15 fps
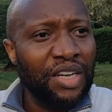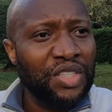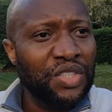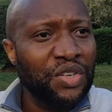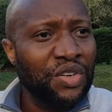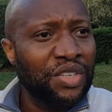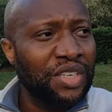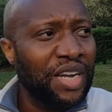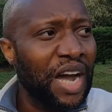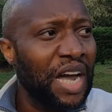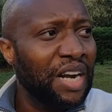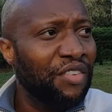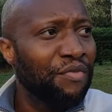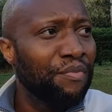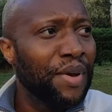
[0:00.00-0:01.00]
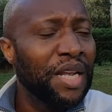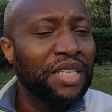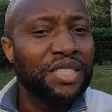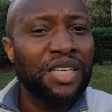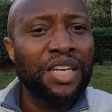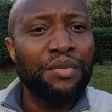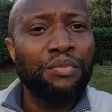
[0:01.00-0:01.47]
a certain kind of
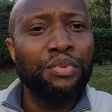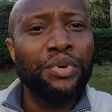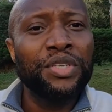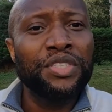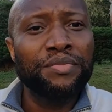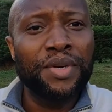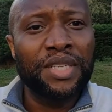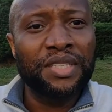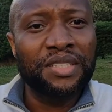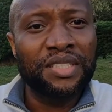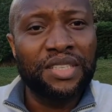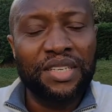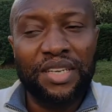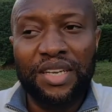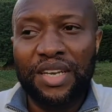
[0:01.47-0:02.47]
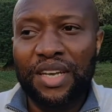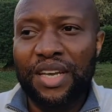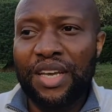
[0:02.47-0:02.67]
mental imprisonment